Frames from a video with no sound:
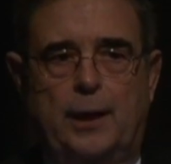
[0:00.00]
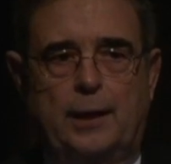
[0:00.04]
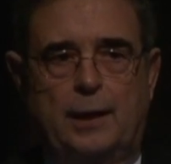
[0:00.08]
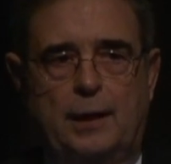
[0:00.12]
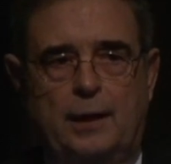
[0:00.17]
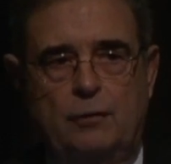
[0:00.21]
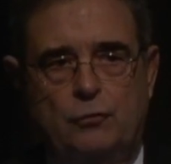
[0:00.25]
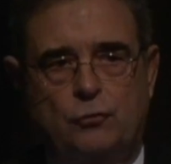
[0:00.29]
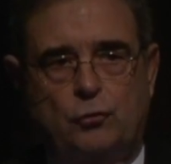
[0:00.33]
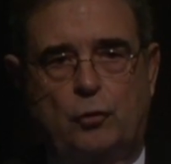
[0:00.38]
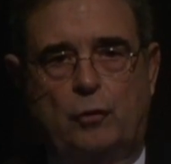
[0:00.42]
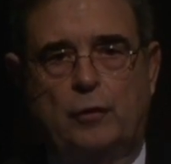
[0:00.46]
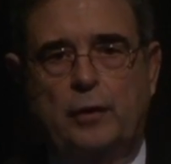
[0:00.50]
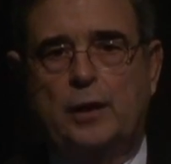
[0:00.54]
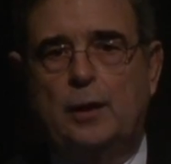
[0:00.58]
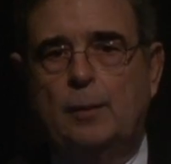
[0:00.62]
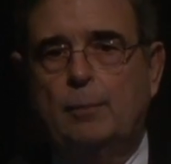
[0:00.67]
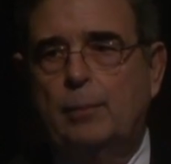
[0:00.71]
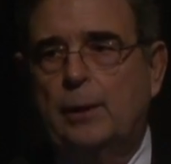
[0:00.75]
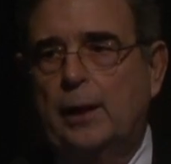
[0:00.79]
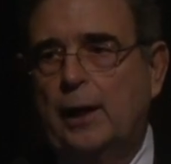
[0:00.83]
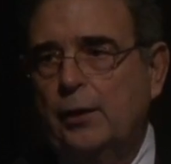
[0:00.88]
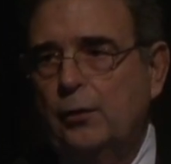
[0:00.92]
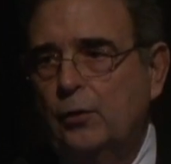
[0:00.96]
historically
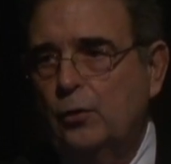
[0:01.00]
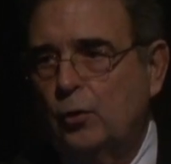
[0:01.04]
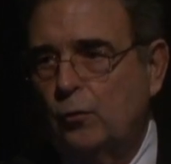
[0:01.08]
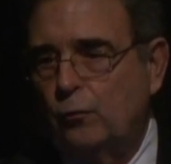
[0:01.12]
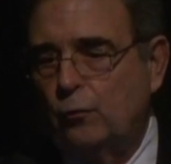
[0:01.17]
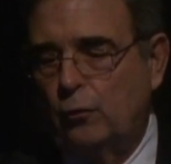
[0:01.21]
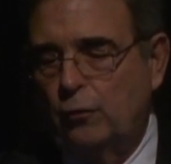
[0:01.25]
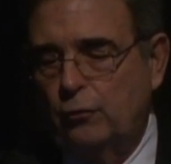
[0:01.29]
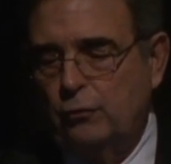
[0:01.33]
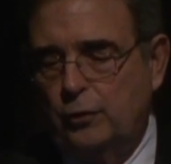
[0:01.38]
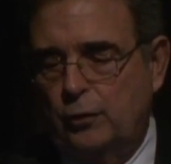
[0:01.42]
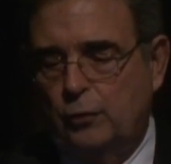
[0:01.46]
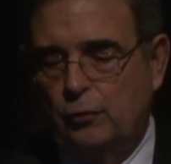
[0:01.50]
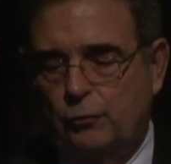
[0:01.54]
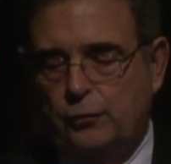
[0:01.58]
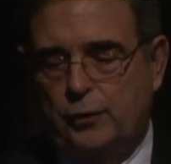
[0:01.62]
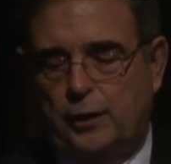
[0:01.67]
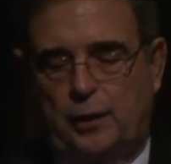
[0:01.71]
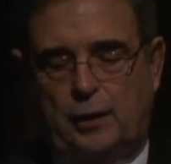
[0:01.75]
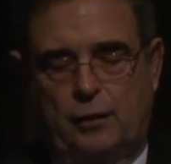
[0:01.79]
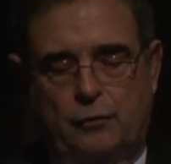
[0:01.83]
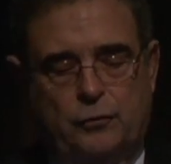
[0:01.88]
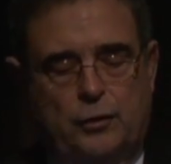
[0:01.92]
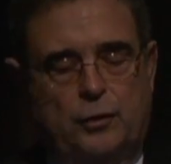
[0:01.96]
black university, North
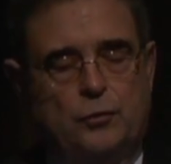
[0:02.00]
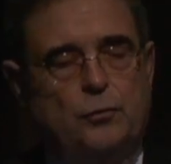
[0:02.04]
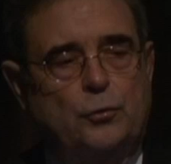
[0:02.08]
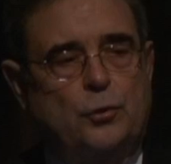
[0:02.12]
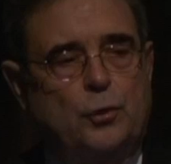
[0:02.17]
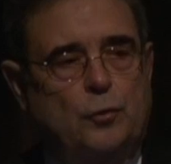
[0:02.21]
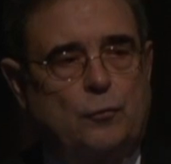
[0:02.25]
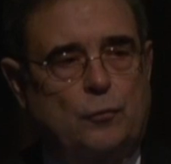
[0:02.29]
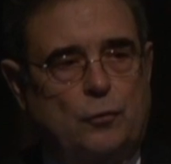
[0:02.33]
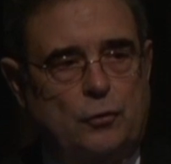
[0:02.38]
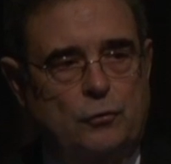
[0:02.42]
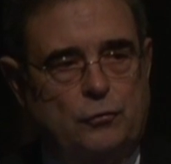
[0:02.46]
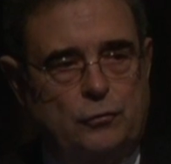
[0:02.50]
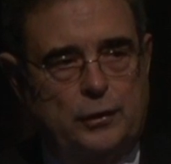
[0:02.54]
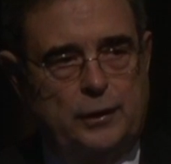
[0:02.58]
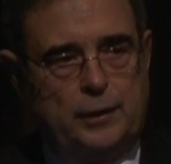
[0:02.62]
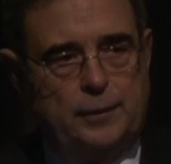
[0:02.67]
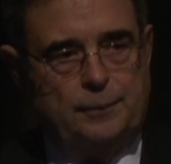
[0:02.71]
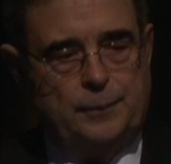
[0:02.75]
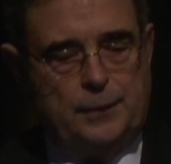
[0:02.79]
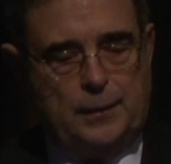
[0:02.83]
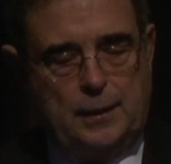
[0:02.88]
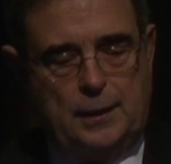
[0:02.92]
Carolina Central University,